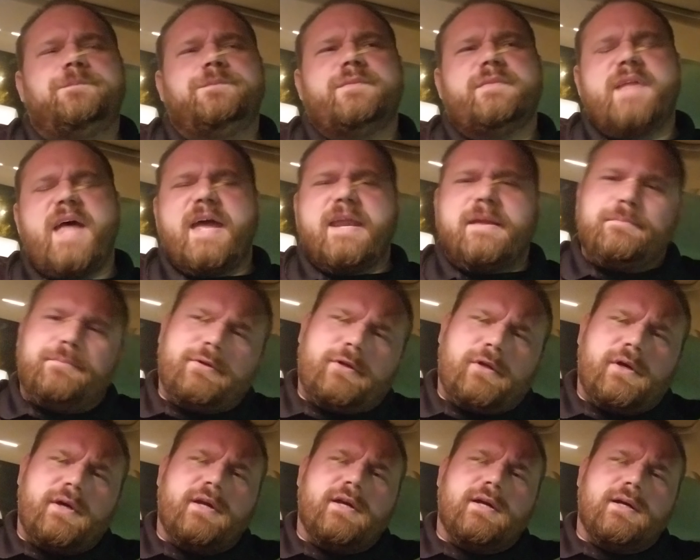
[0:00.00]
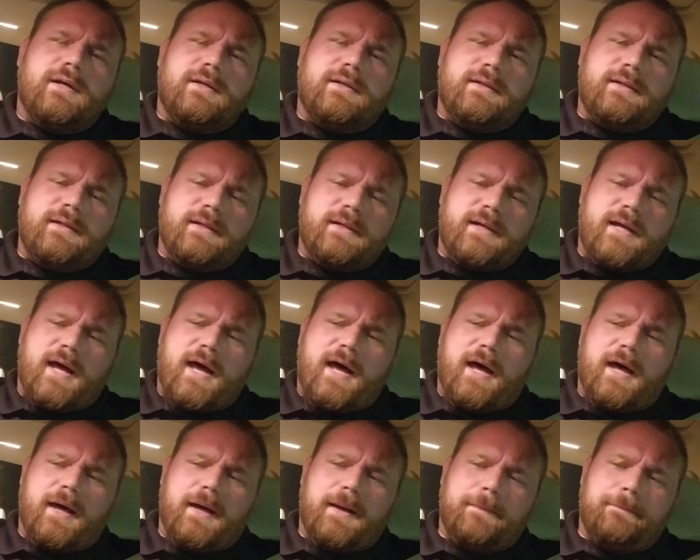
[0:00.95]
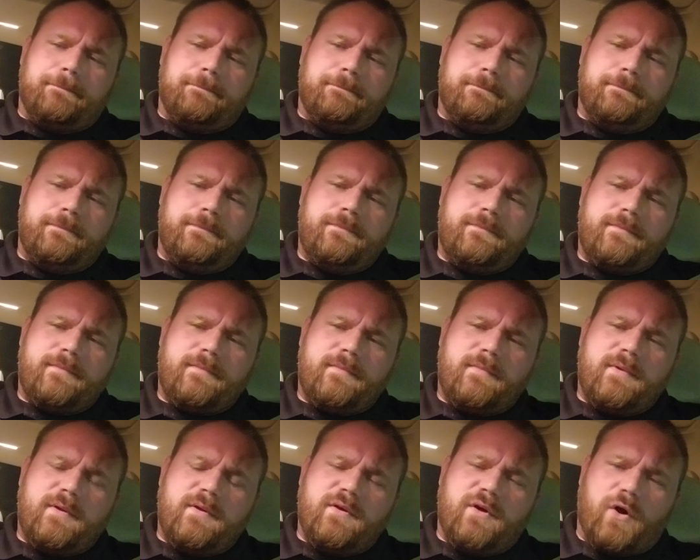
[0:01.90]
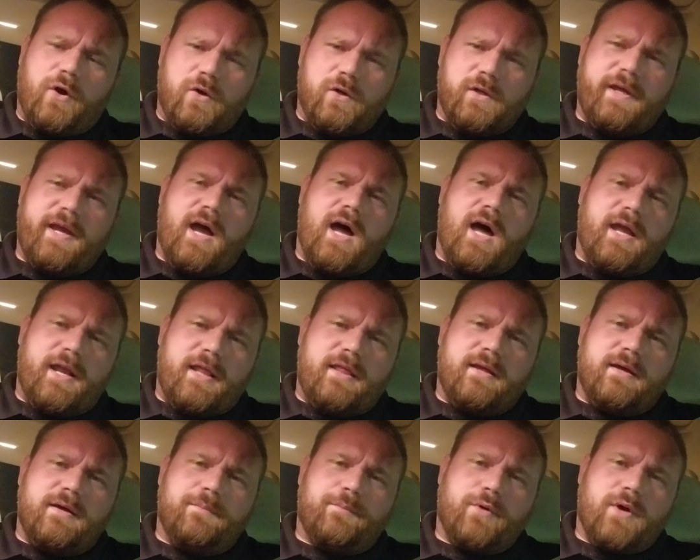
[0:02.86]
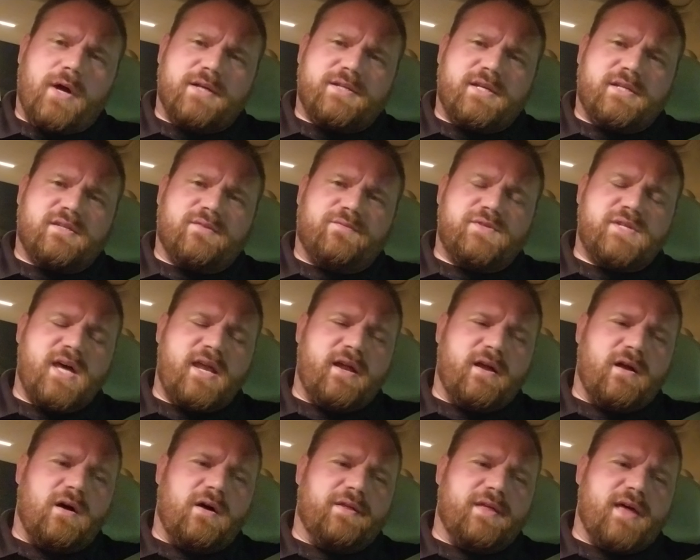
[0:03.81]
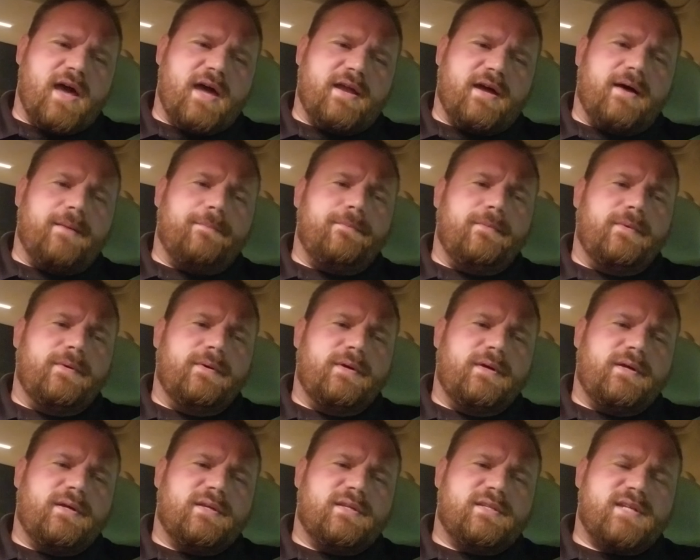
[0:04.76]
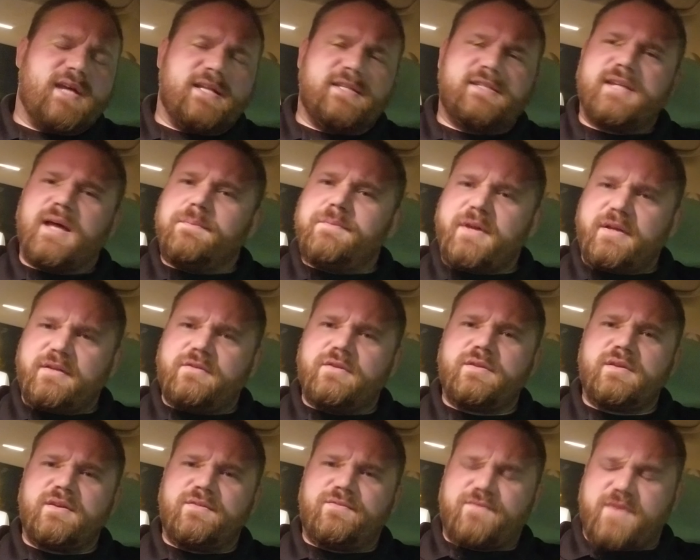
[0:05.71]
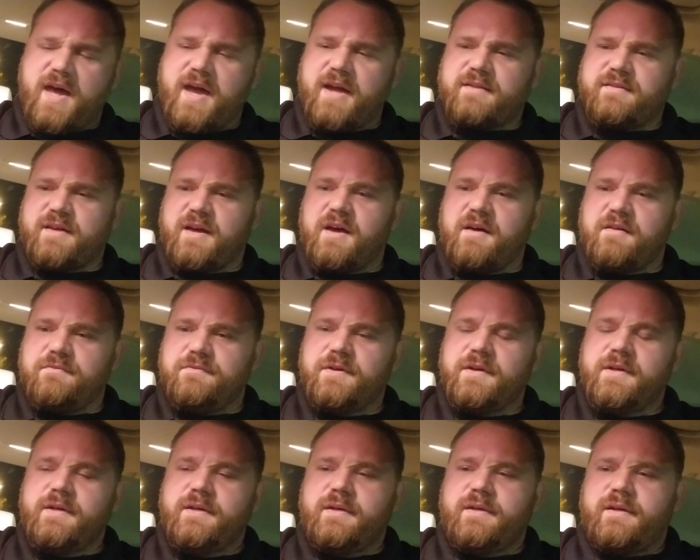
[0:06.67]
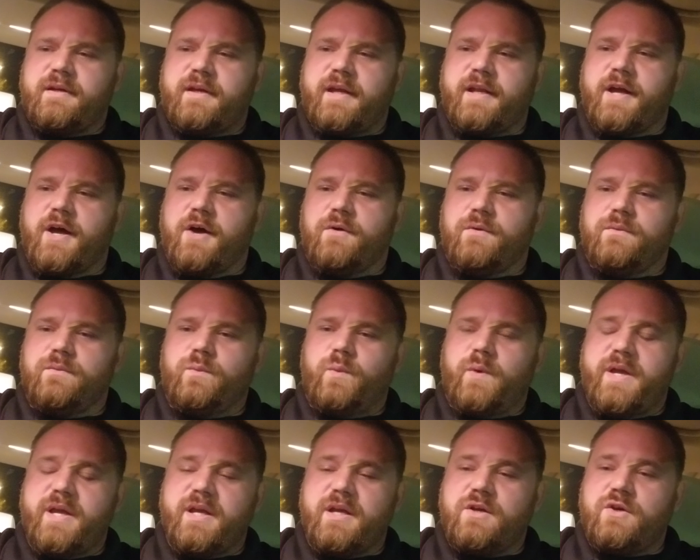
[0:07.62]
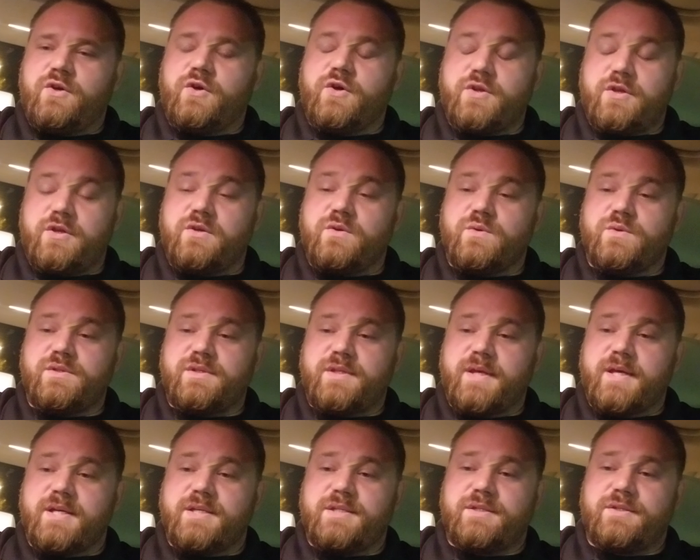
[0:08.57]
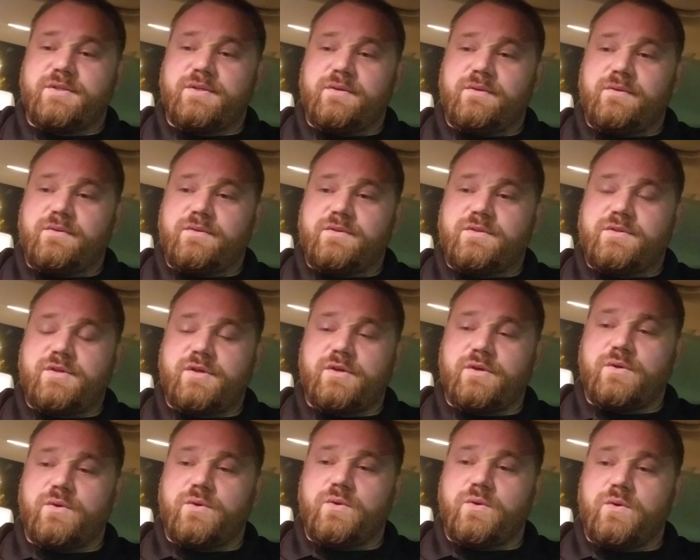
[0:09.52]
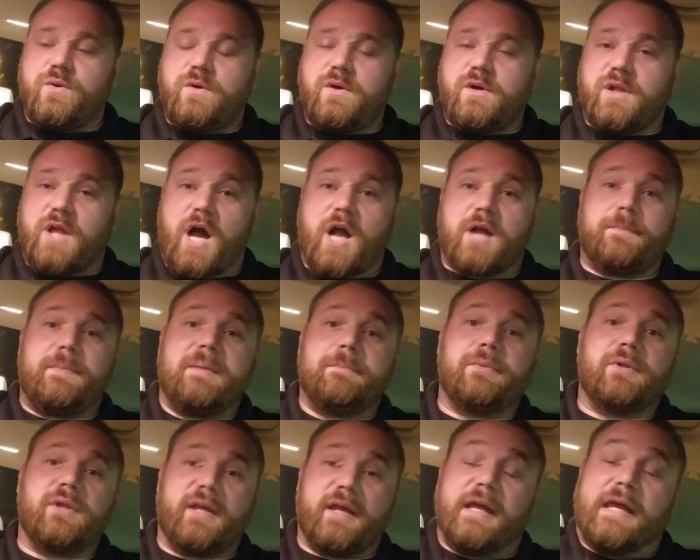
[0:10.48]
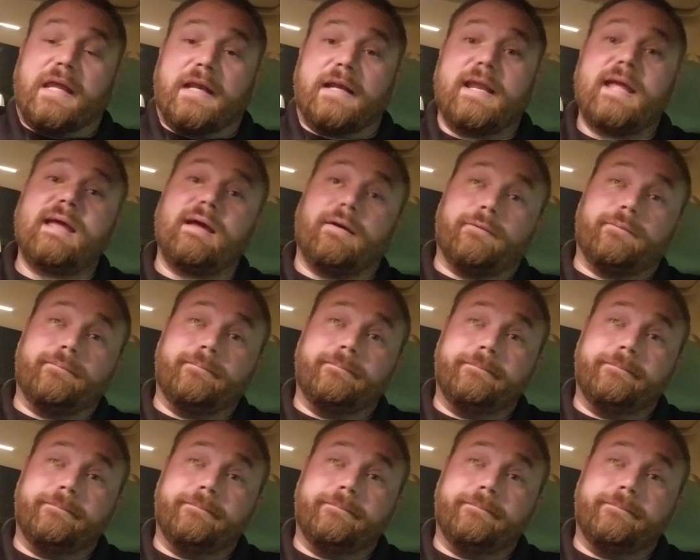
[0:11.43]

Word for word: that employer, um, early on in the process of setting all that up, said something to the effect of, you know, we could use this to clock people in and out.